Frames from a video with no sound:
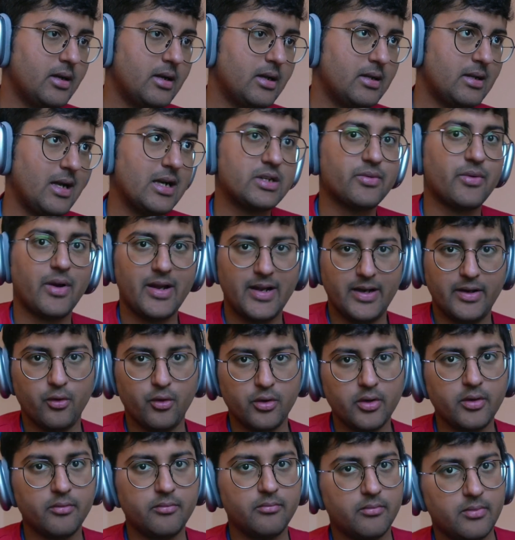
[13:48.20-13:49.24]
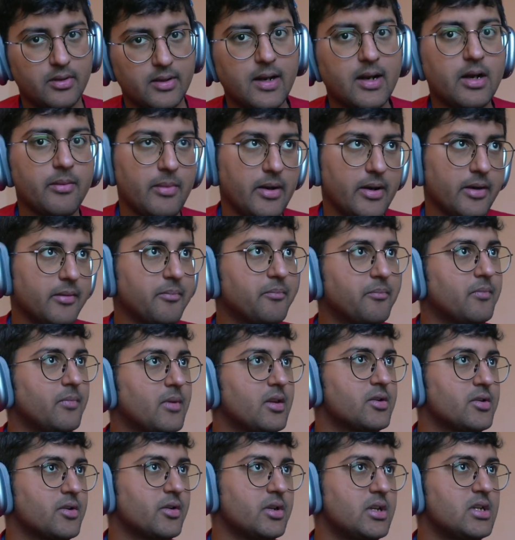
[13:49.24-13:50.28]
that's why I don't recommend.
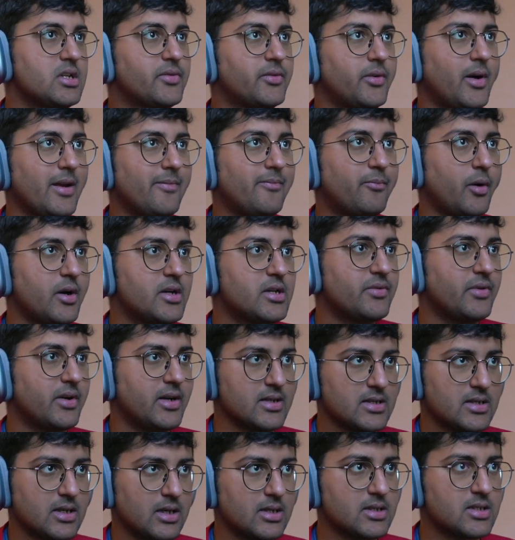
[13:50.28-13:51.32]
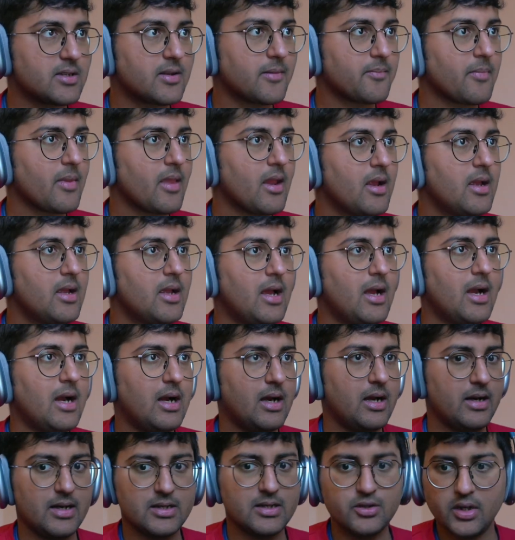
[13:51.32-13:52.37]
So these five points we discussed,
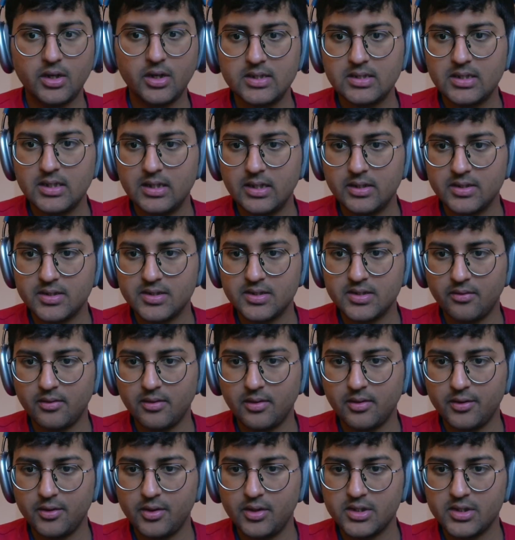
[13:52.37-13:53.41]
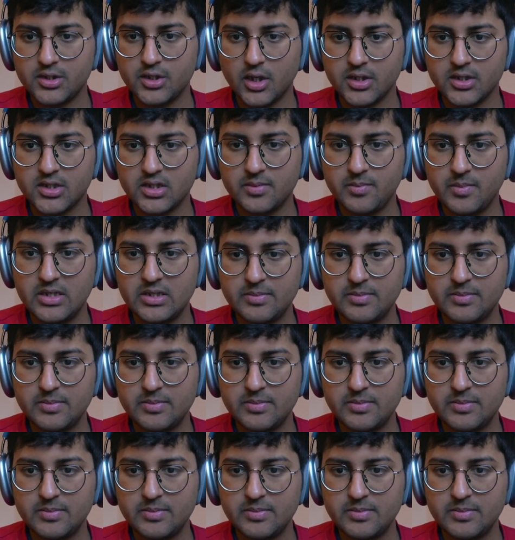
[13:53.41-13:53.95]
and as you can see, there's it's not just me